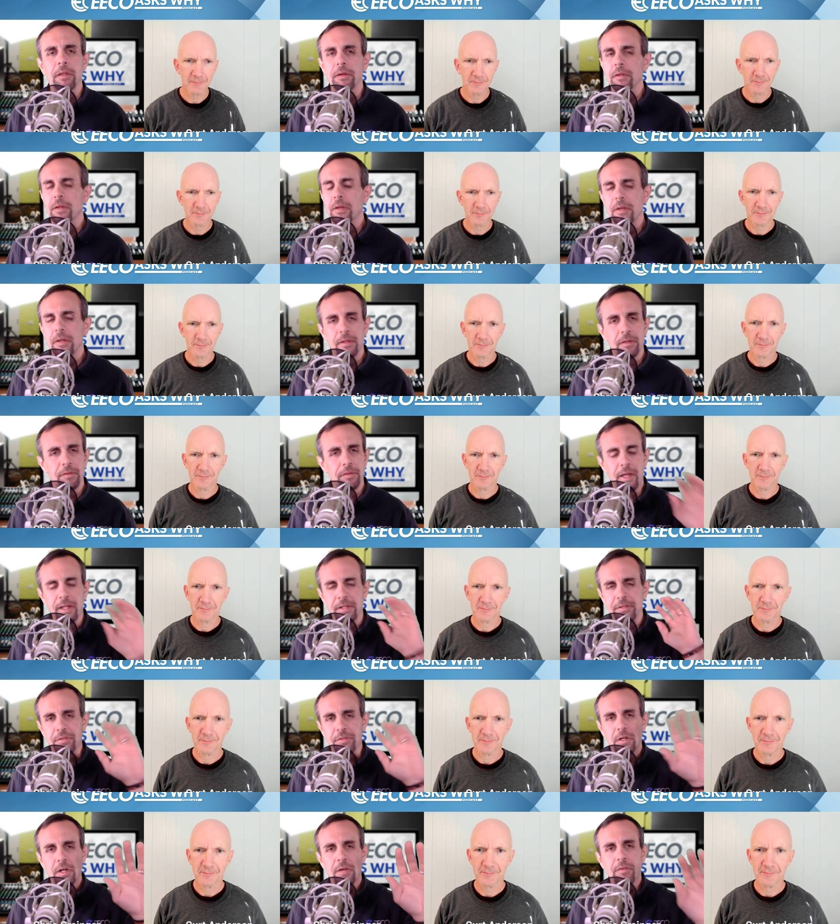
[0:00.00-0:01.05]
Speaker 1: look, you got to
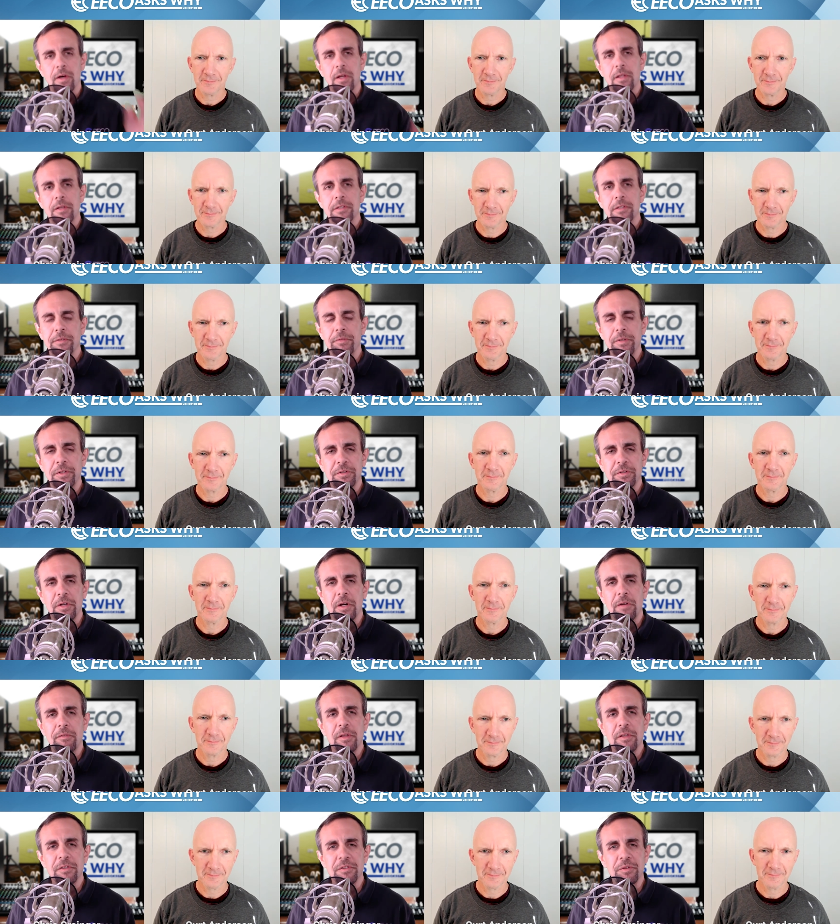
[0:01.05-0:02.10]
serve others. If we
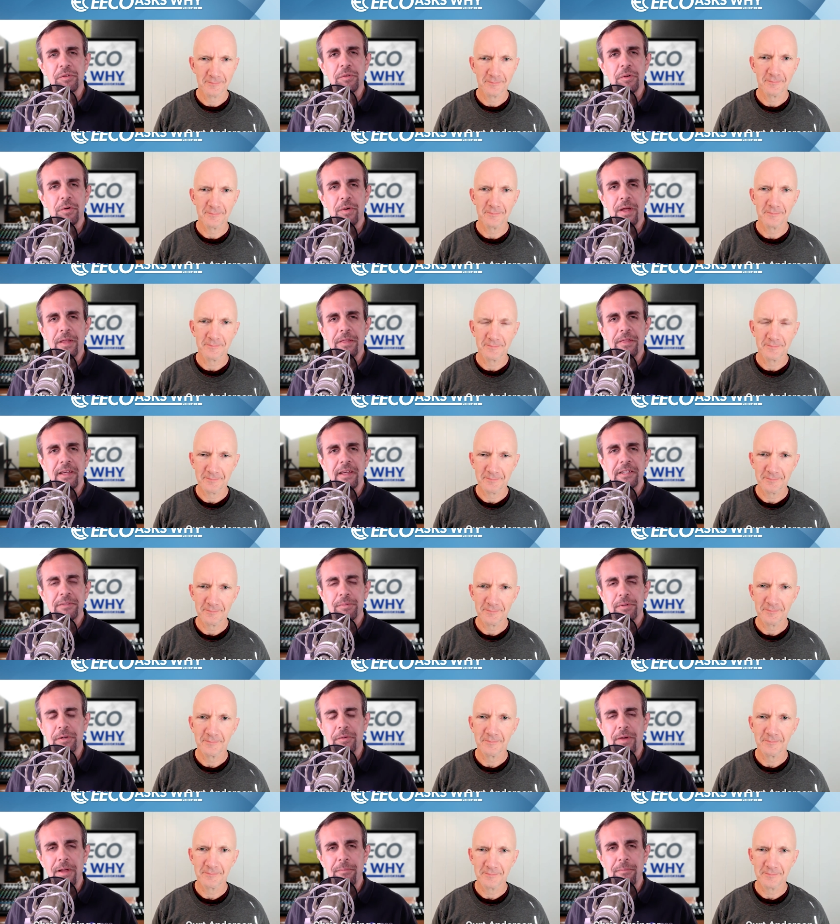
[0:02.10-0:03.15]
serve others and do the right things,
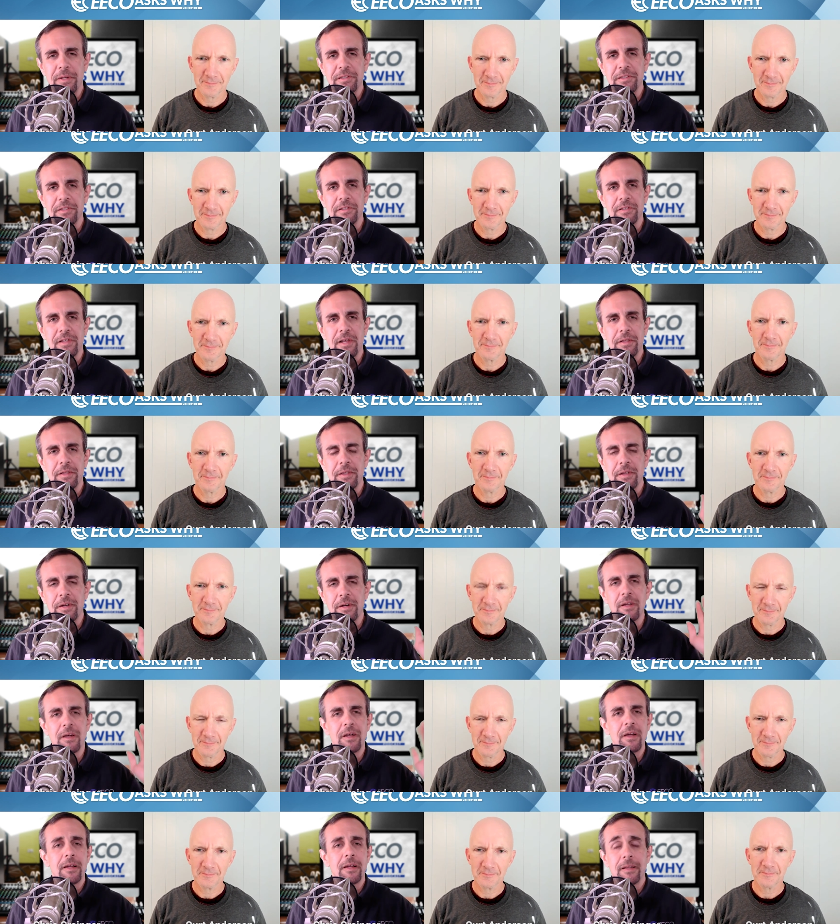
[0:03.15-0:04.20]
put the right messages out
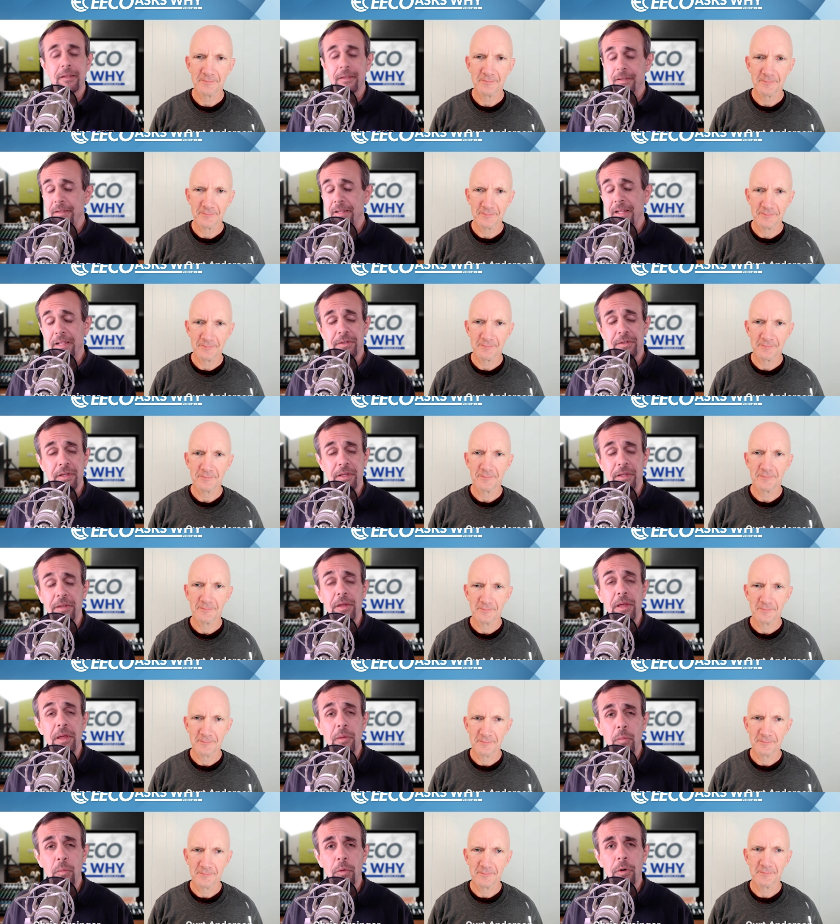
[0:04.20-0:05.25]
there, that's it,
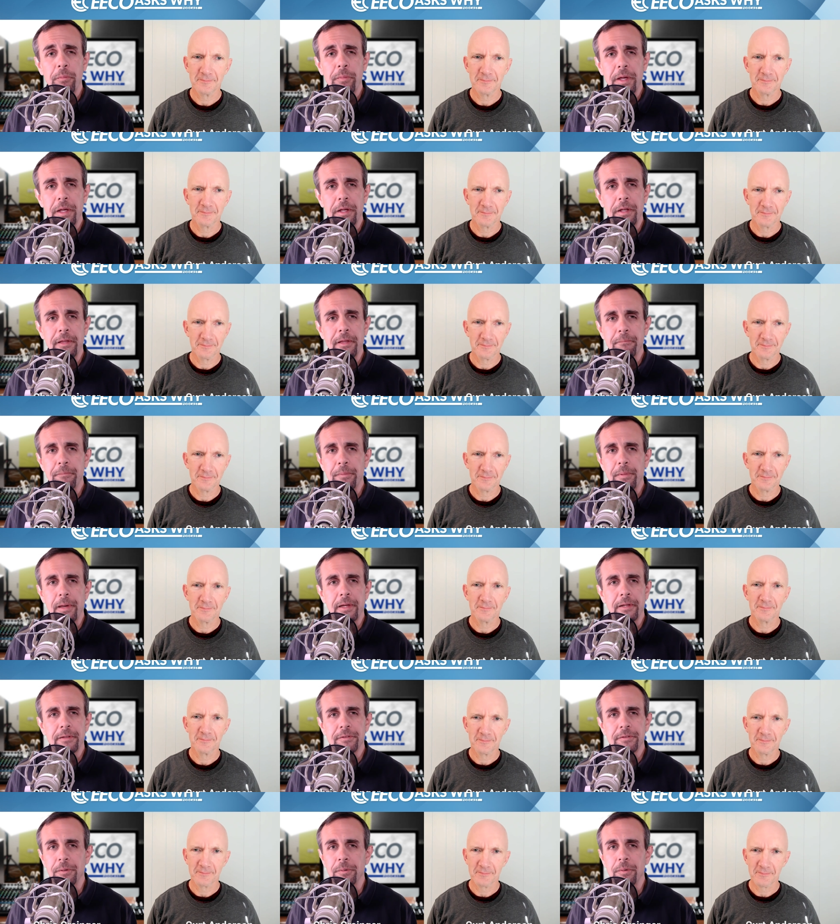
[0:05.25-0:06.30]
it will make an
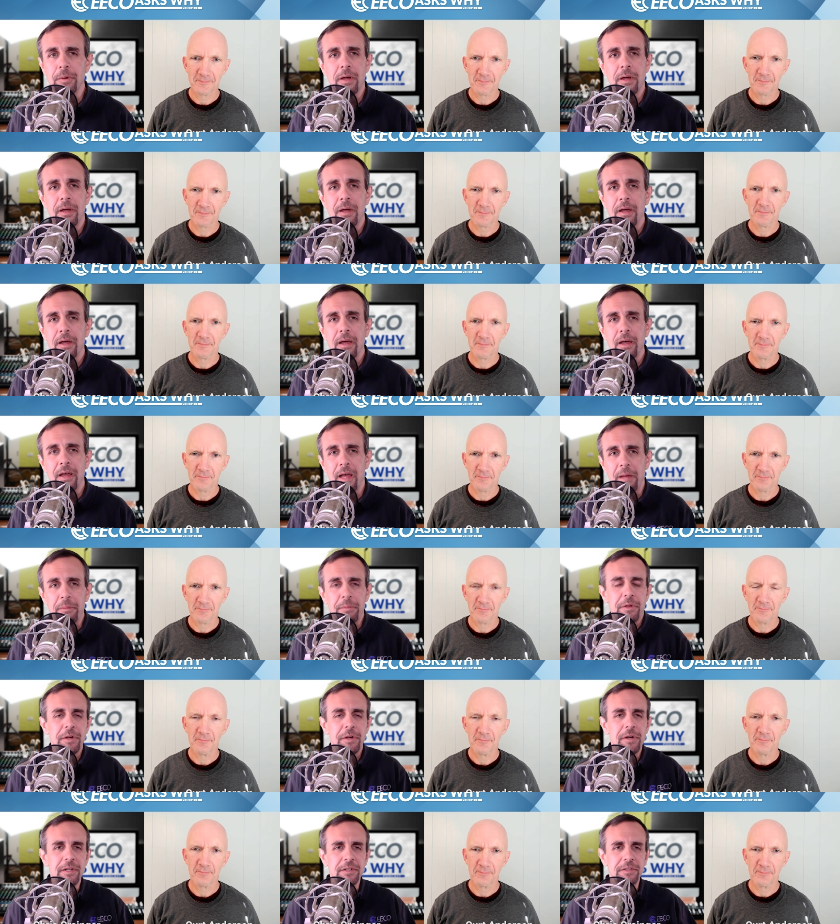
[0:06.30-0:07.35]
impact. So
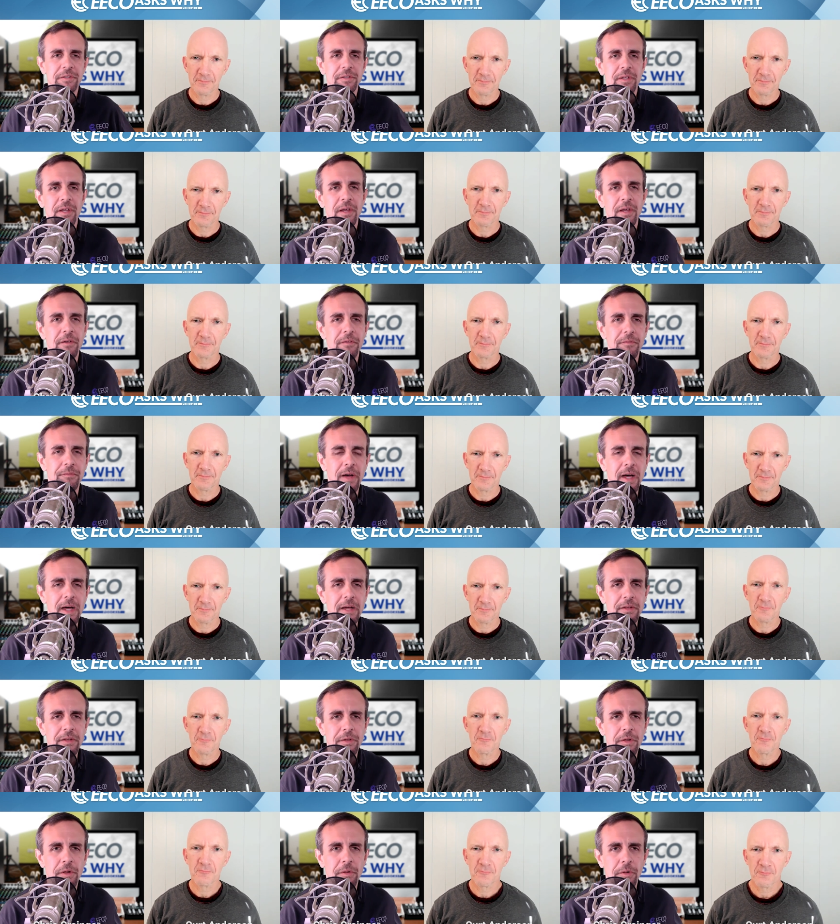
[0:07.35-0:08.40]
I'm curious,
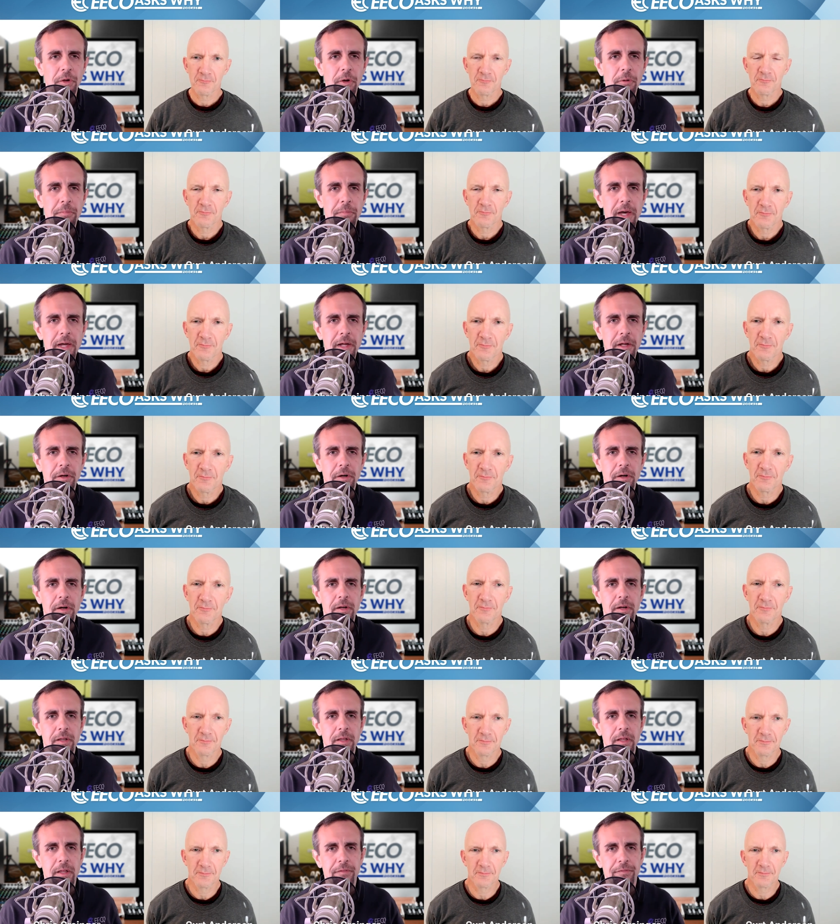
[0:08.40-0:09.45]
but, you know, go back,
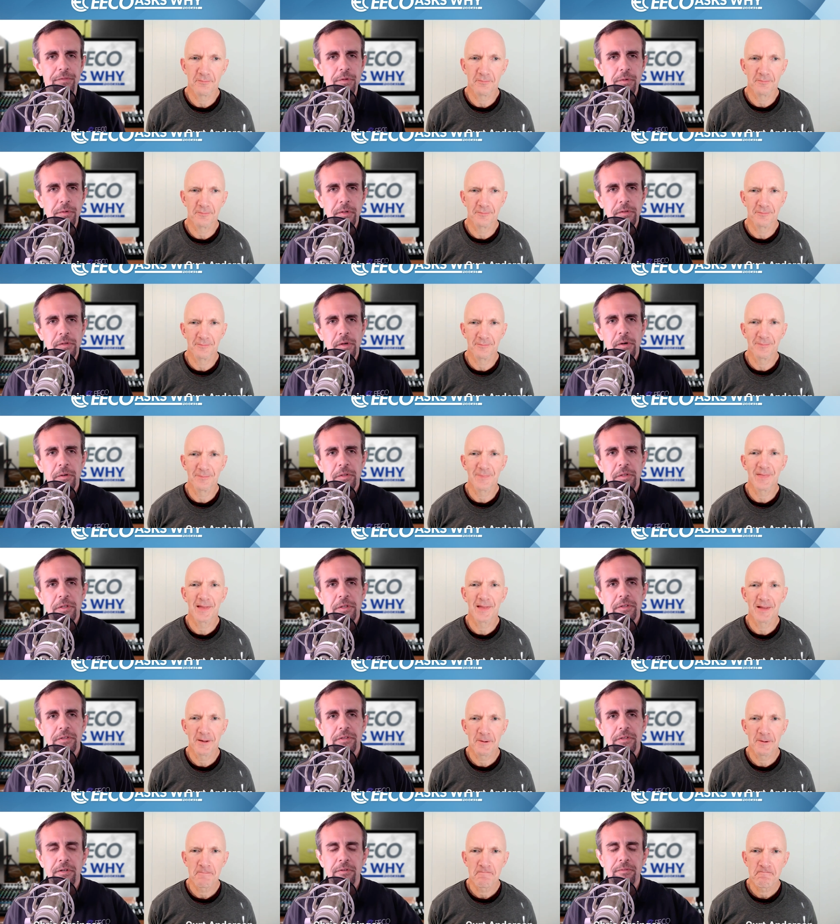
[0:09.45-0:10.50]
Kurt. If you could talk to
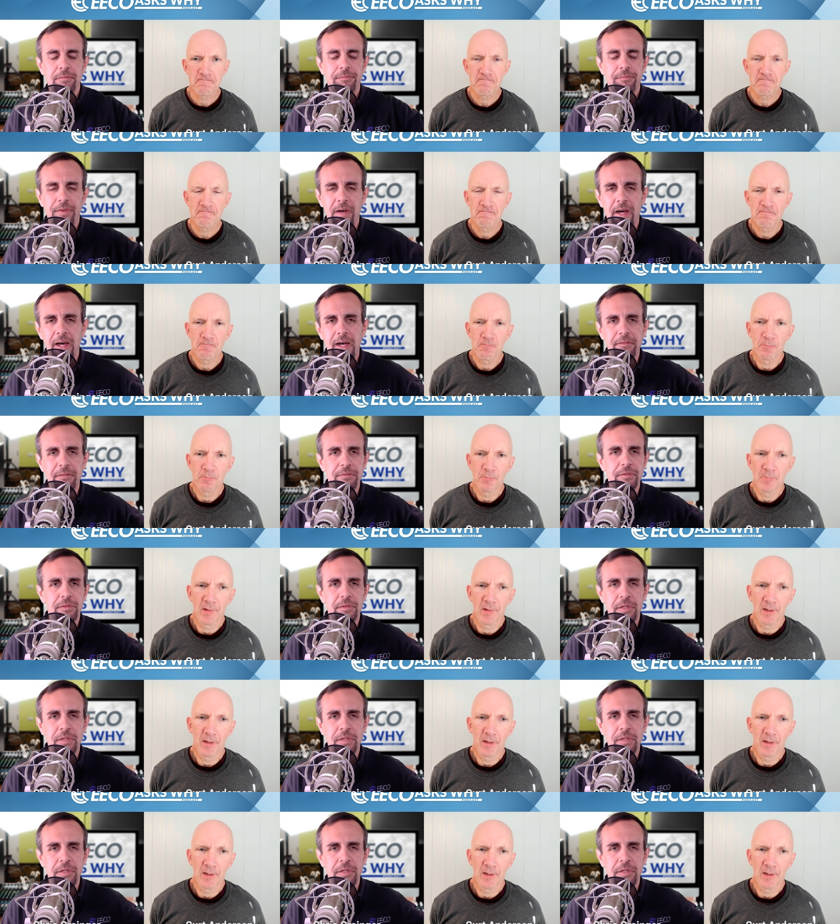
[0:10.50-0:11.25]
yourself five,